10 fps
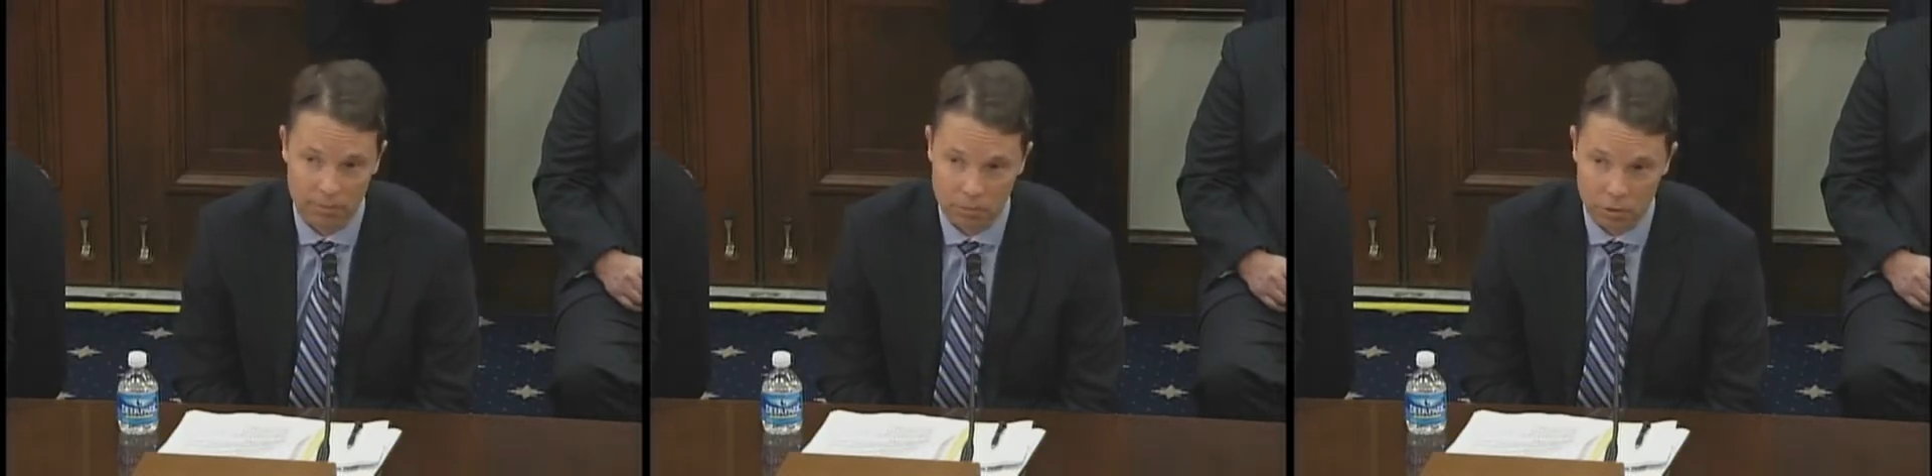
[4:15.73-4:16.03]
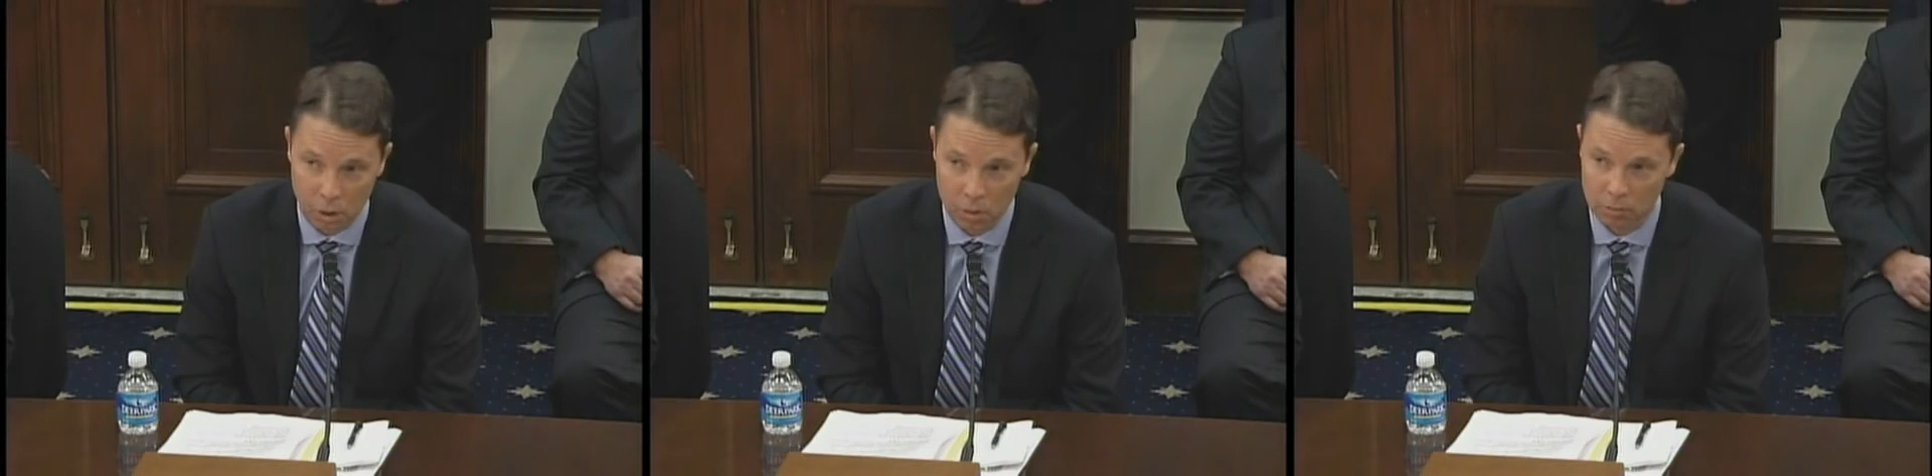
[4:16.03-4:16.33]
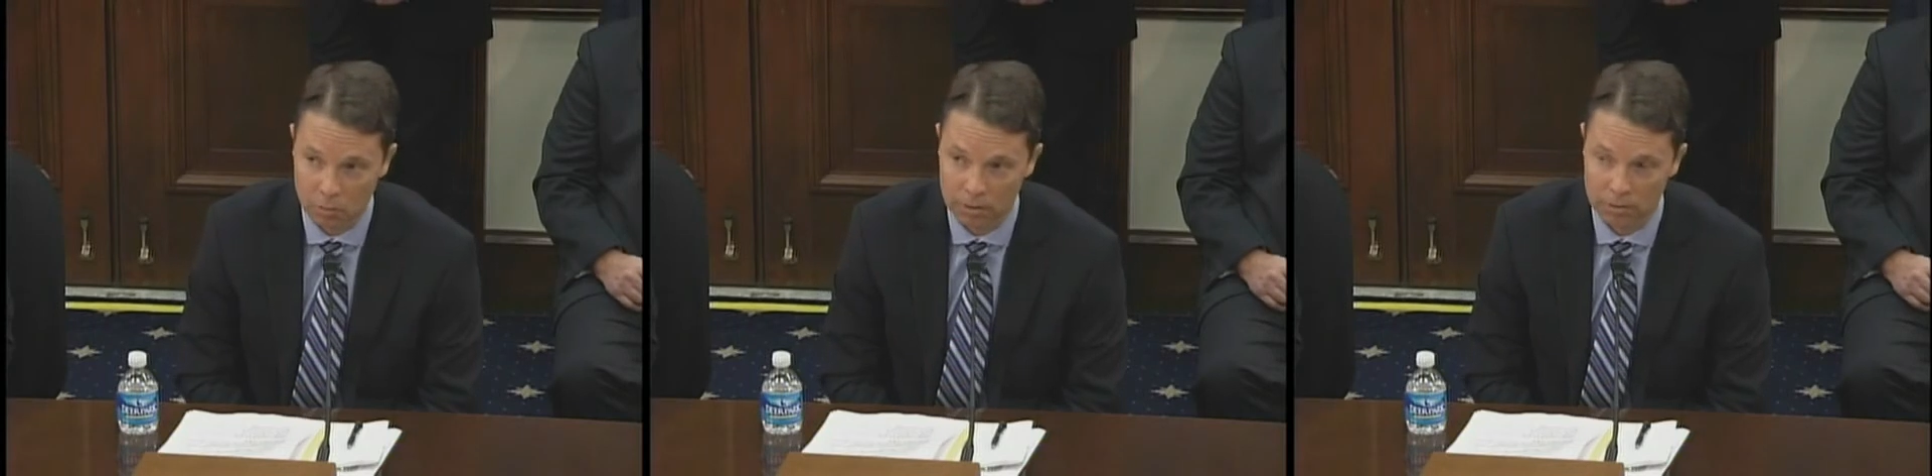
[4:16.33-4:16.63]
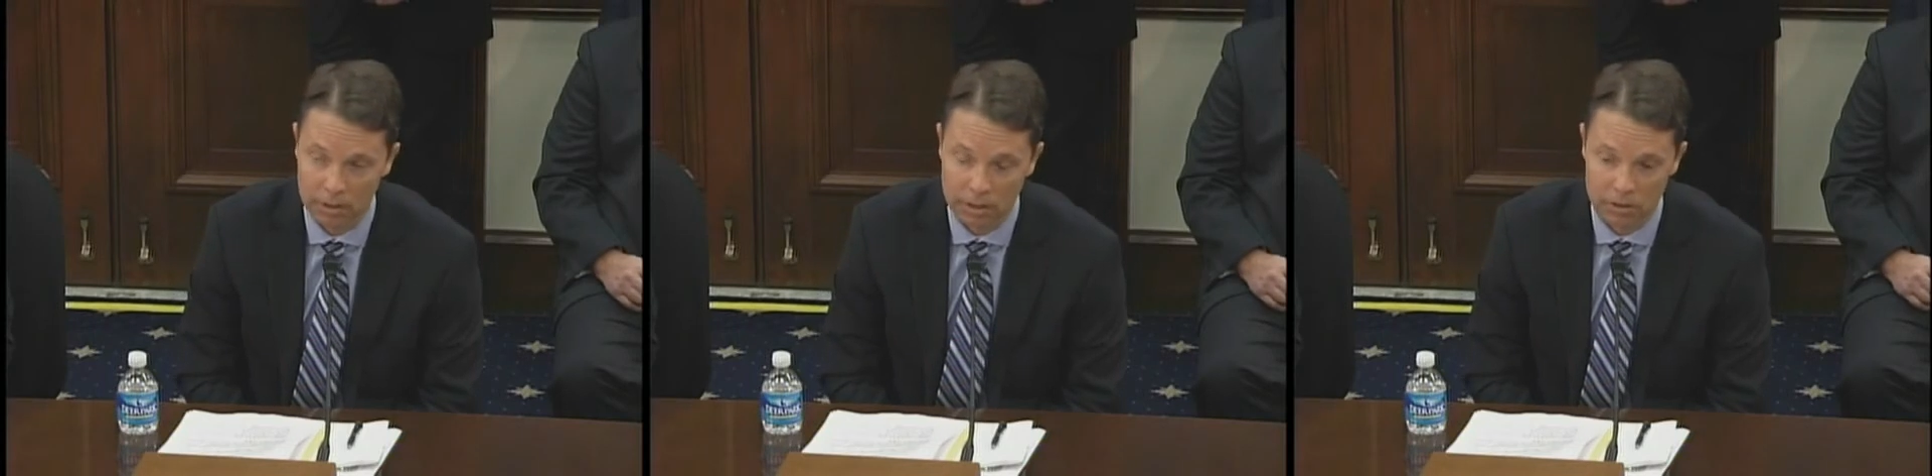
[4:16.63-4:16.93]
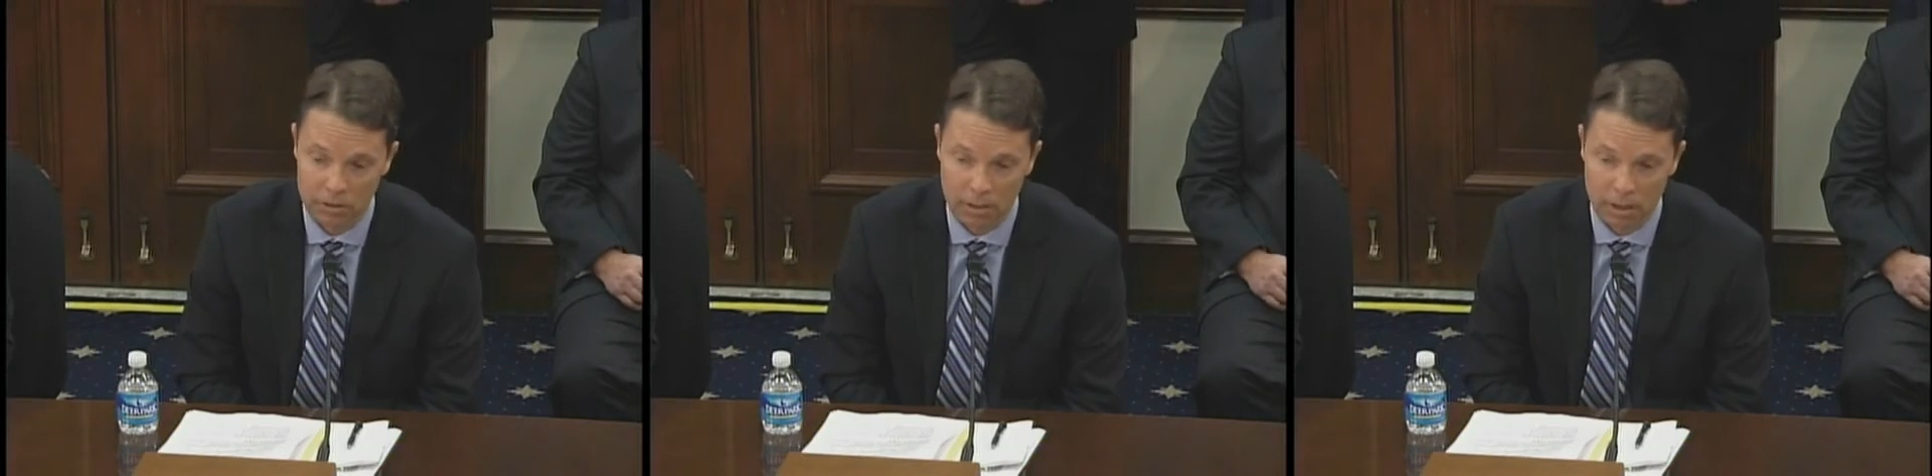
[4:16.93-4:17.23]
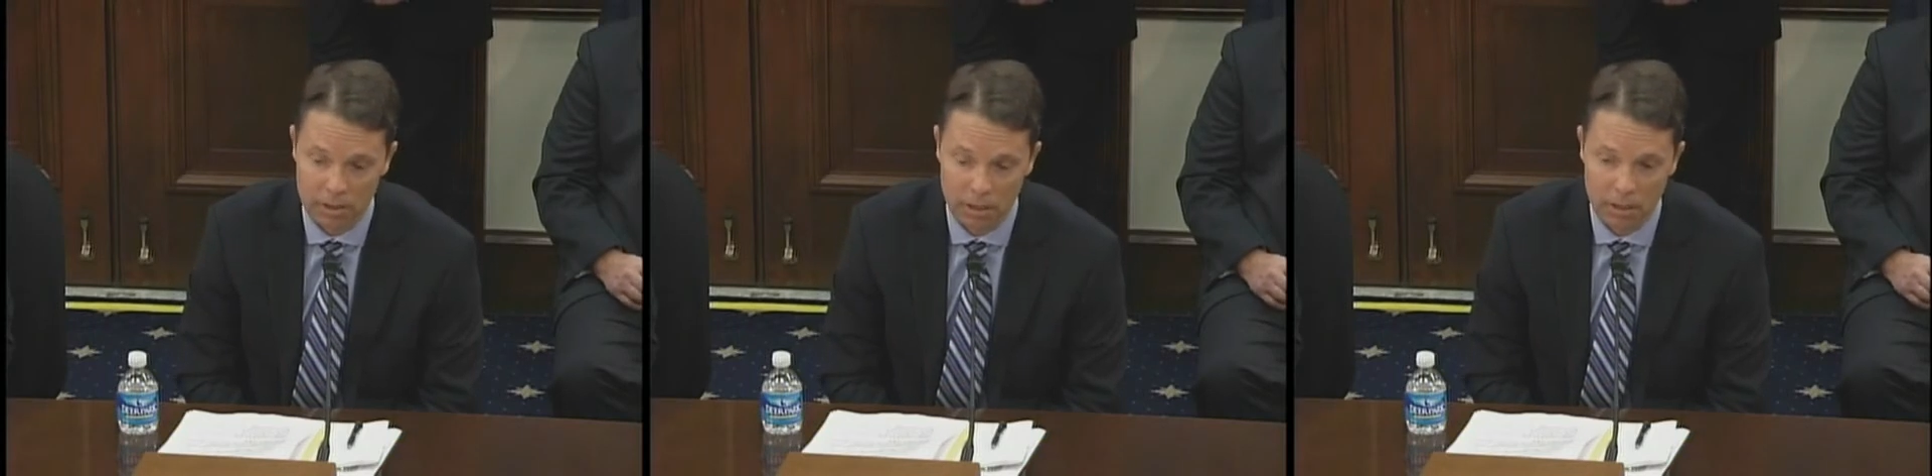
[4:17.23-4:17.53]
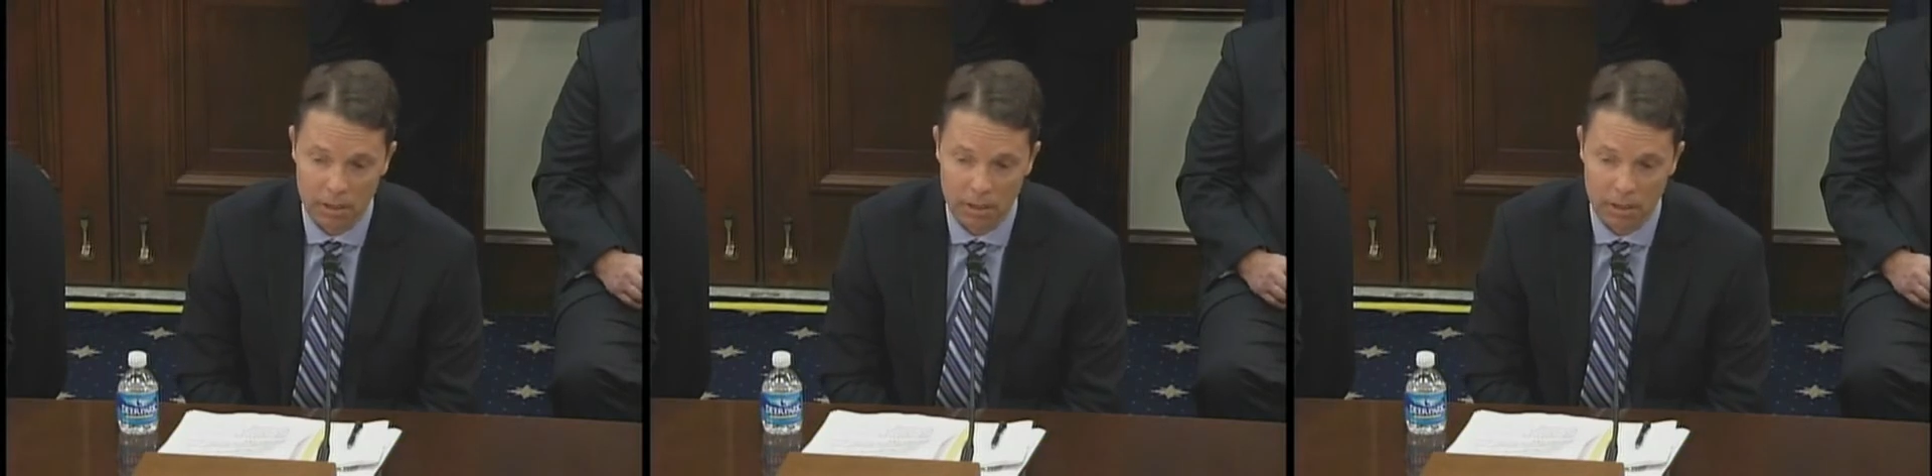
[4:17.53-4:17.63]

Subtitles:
spoken with is that